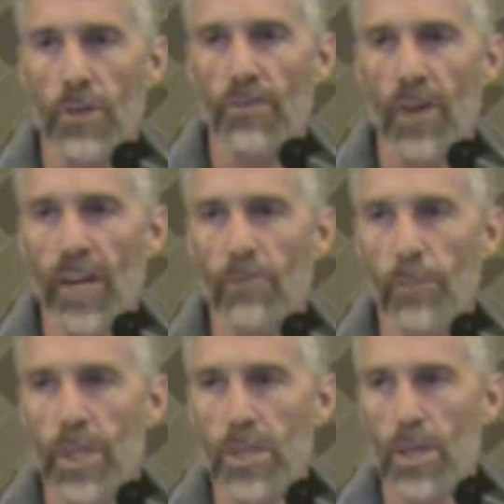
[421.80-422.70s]
a
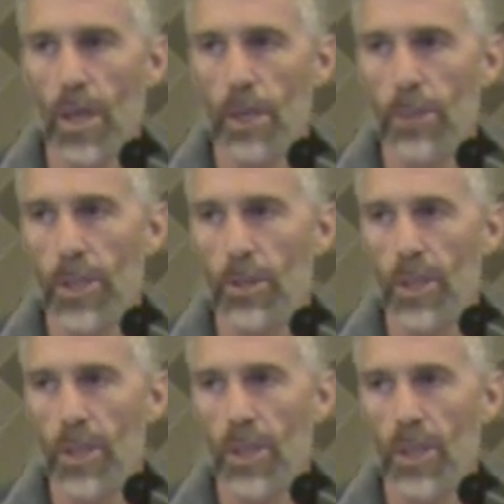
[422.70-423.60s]
5-minute time
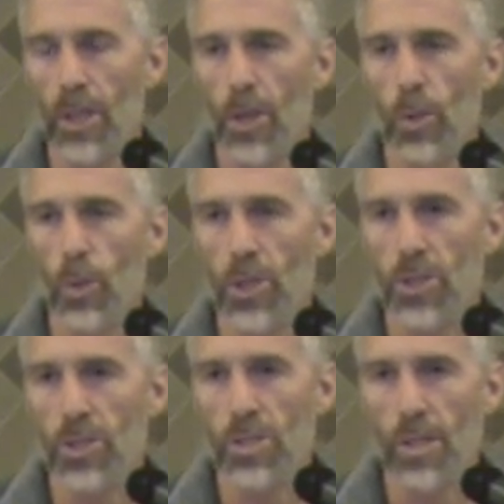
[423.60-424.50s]
period which
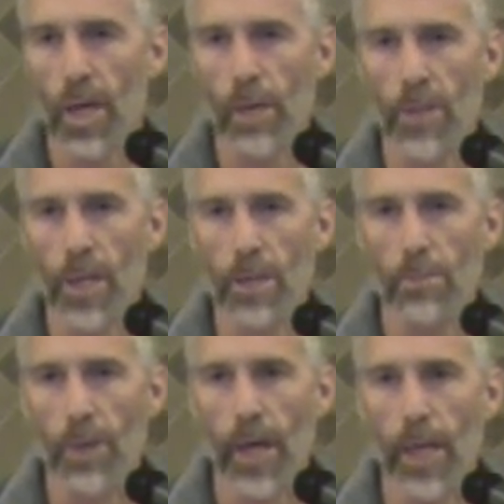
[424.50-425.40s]
is
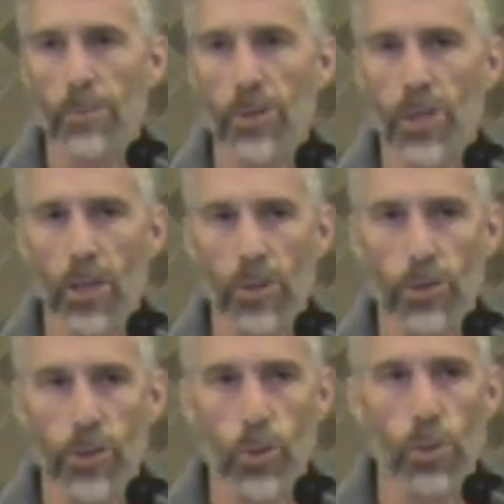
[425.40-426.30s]
dominated by a
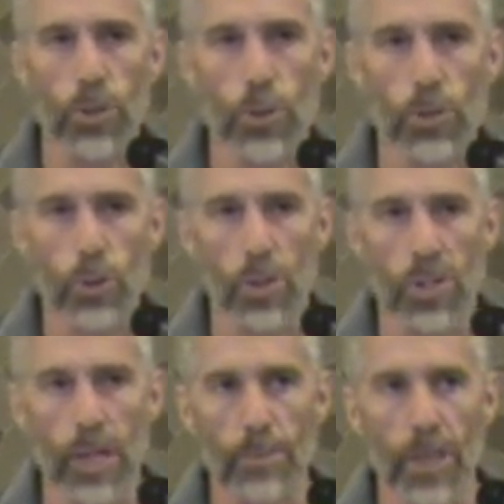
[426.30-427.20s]
particular source or source
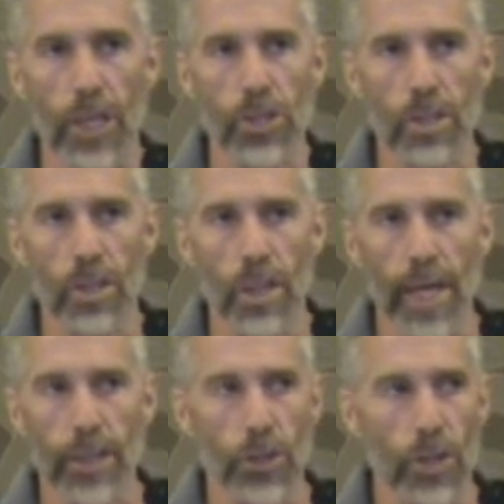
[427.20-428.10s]
combination
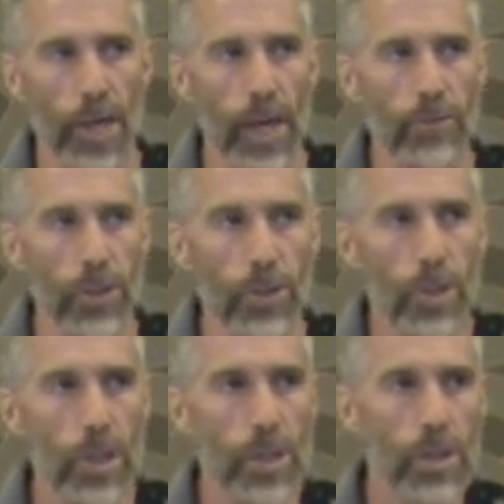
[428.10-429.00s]
at Shaw Avenue.
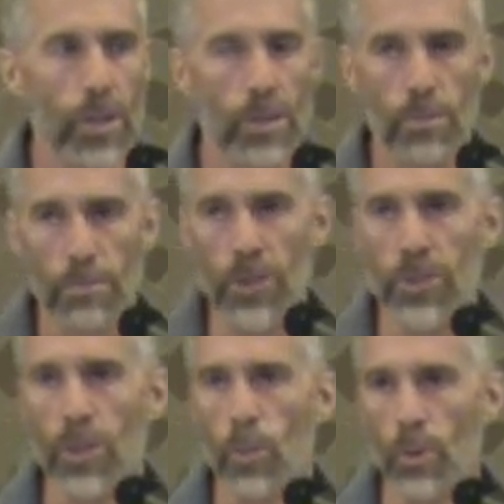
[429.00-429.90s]

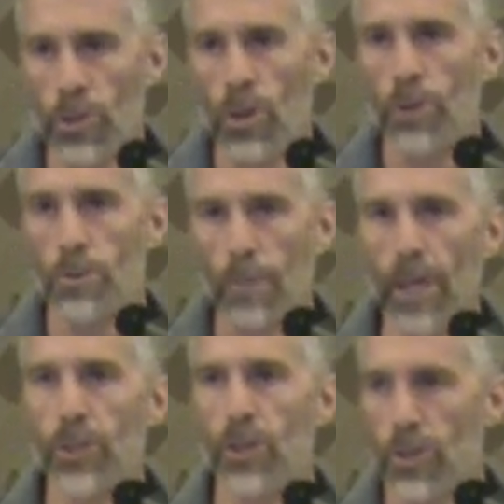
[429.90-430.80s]
Basically what we saw in those
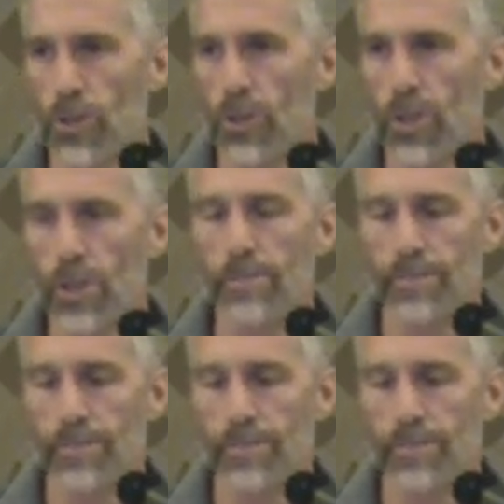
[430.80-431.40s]
pie charts earlier.